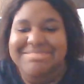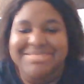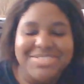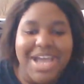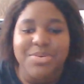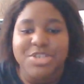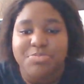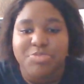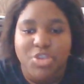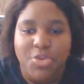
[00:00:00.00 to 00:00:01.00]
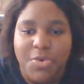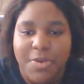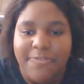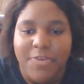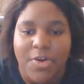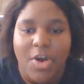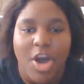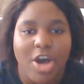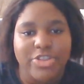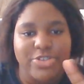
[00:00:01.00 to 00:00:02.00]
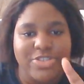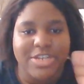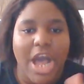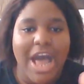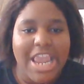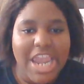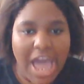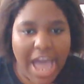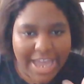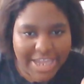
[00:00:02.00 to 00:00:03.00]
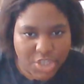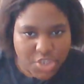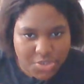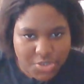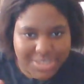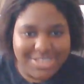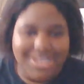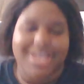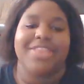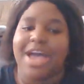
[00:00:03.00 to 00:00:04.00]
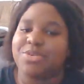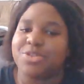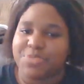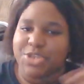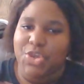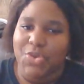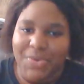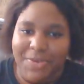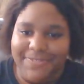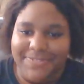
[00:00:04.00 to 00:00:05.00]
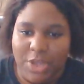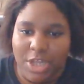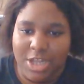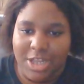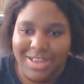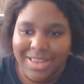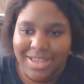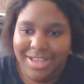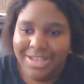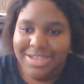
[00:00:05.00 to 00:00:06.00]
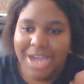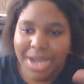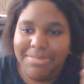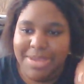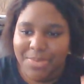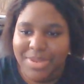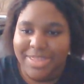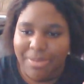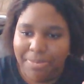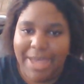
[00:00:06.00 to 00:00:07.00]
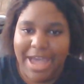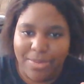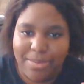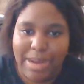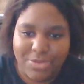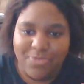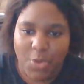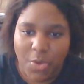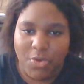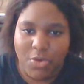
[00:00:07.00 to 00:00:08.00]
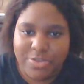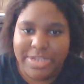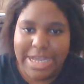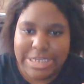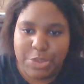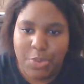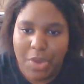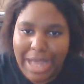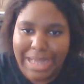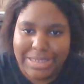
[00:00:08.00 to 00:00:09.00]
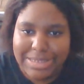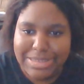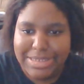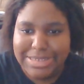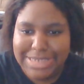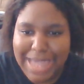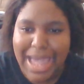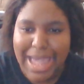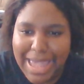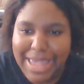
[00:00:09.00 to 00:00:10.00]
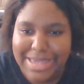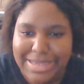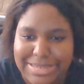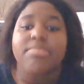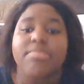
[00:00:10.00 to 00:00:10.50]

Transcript: That was beautiful. All those things. I like your style. That was beautiful. Come in with the background vocals as well. Yes.